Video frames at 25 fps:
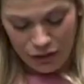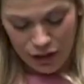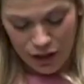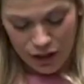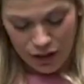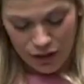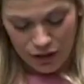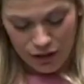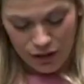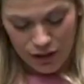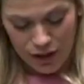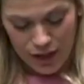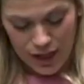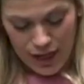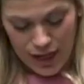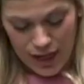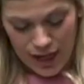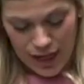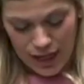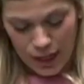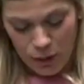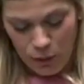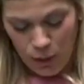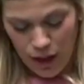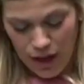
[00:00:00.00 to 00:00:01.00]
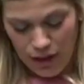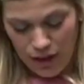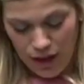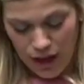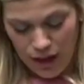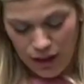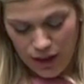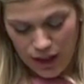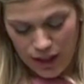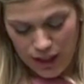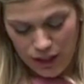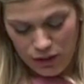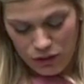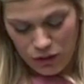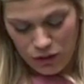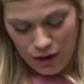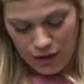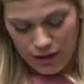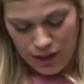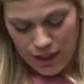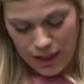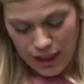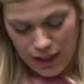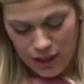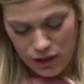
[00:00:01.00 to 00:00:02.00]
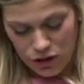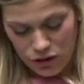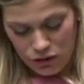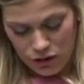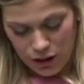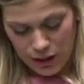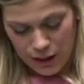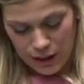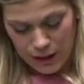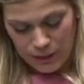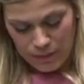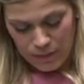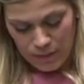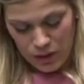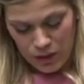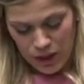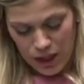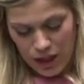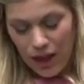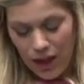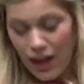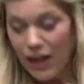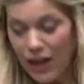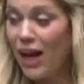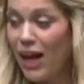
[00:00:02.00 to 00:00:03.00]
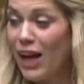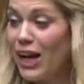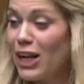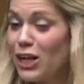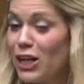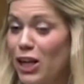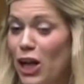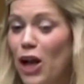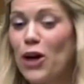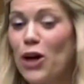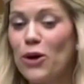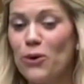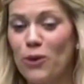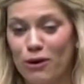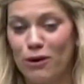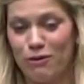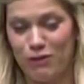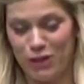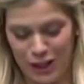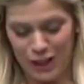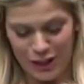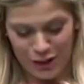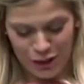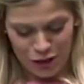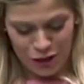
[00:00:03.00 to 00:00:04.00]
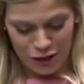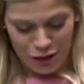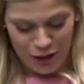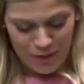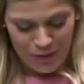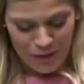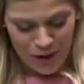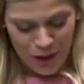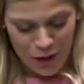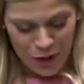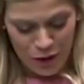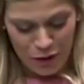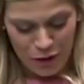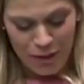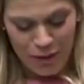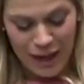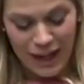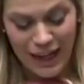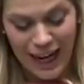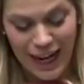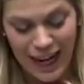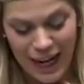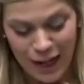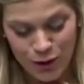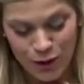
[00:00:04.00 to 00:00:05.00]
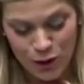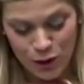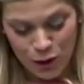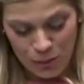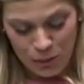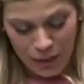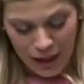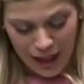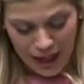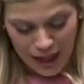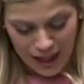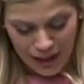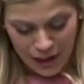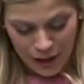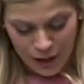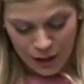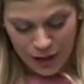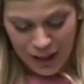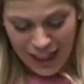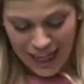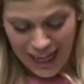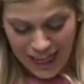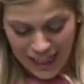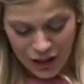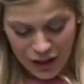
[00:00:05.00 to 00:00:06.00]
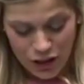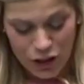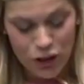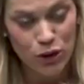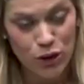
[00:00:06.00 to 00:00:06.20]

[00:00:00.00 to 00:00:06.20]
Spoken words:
of girls, in a way that I think is very dangerous. And I know of children who have been counselled by adults in